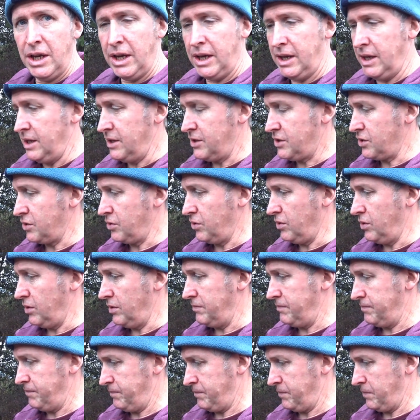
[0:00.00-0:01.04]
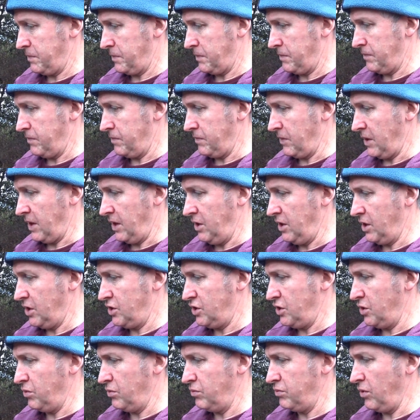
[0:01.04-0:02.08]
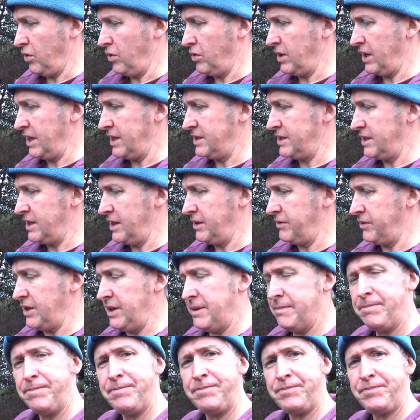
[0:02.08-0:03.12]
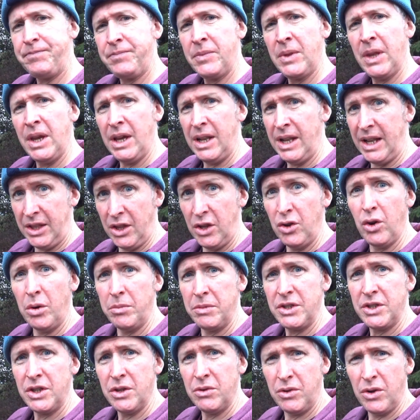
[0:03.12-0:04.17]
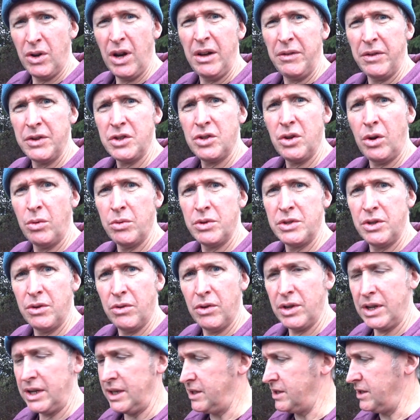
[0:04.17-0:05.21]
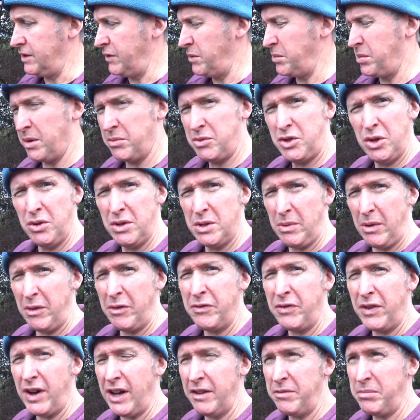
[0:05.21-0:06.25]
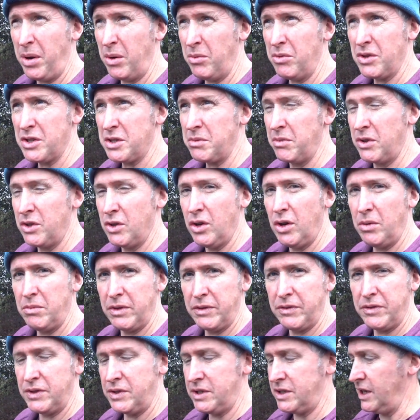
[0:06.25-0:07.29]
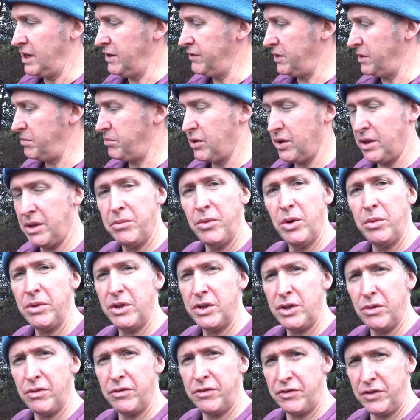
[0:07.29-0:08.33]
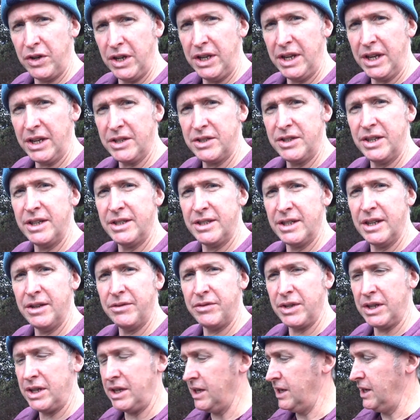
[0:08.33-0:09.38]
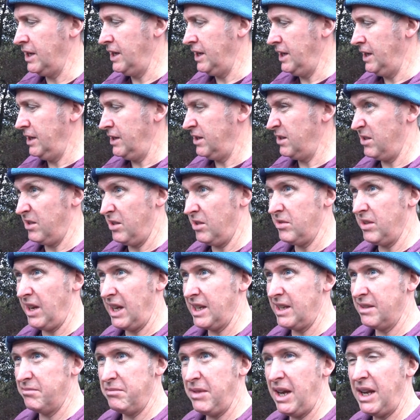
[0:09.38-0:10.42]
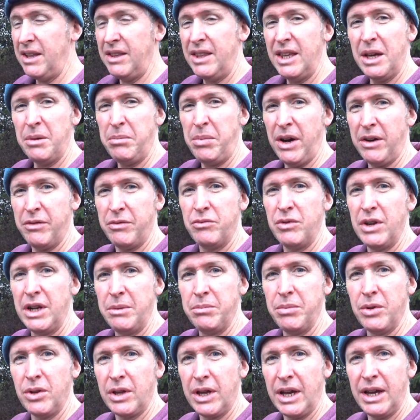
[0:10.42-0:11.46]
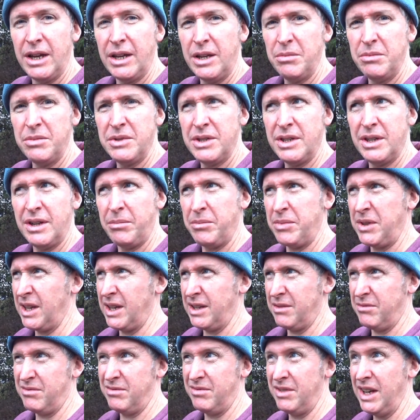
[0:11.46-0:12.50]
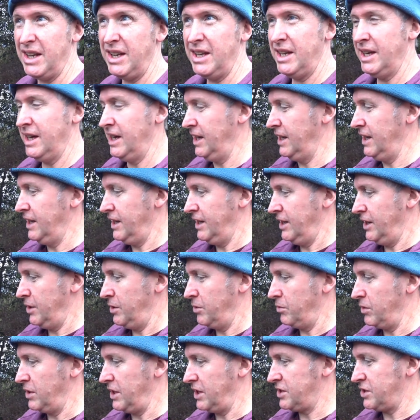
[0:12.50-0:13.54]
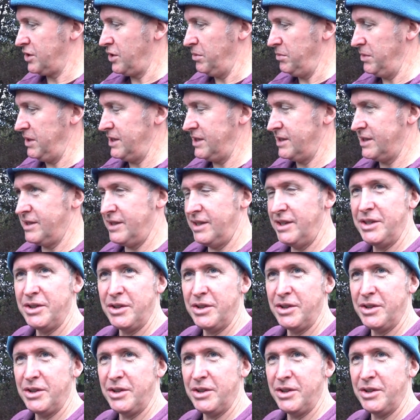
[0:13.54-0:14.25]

uh, so you could do online delivery like they normally do, you know Halfords always do online delivery but I'm sure it's about £5 or something normally for delivery but at the moment they're doing free next day delivery on like anything apart from really bulky items and I'm thinking really? Will this come in, you